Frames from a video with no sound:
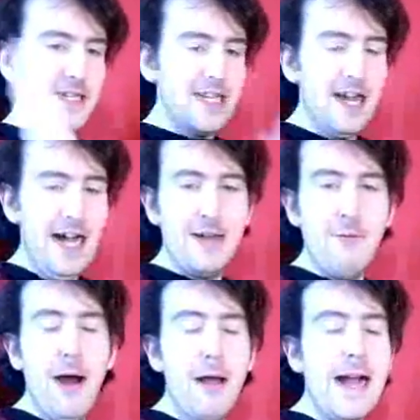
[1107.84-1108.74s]
I don't know. I
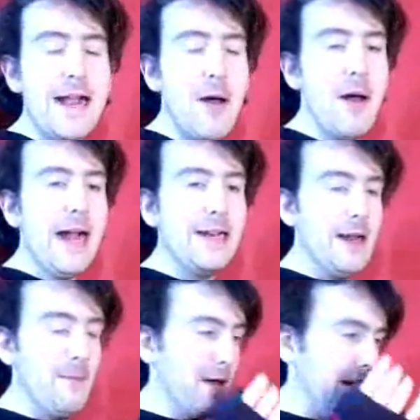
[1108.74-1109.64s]
don't
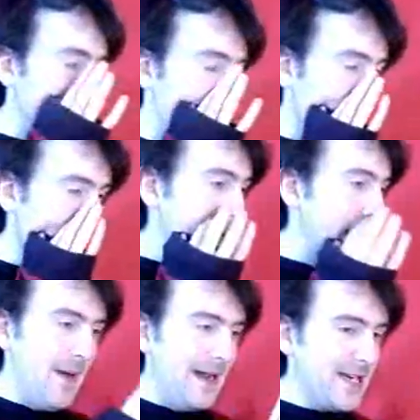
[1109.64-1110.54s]
know
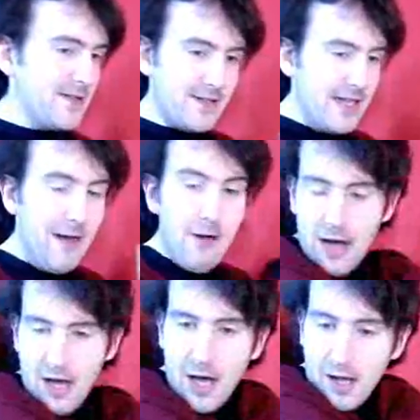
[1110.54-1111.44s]
about naturalists.
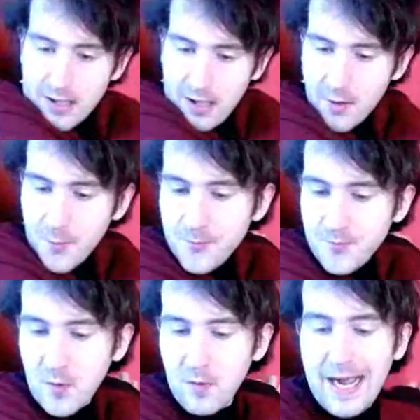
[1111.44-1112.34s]
Oh god.
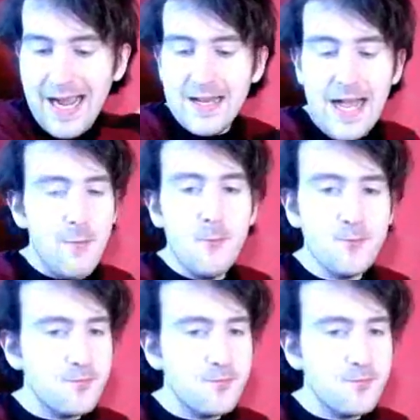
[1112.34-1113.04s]
Right, no.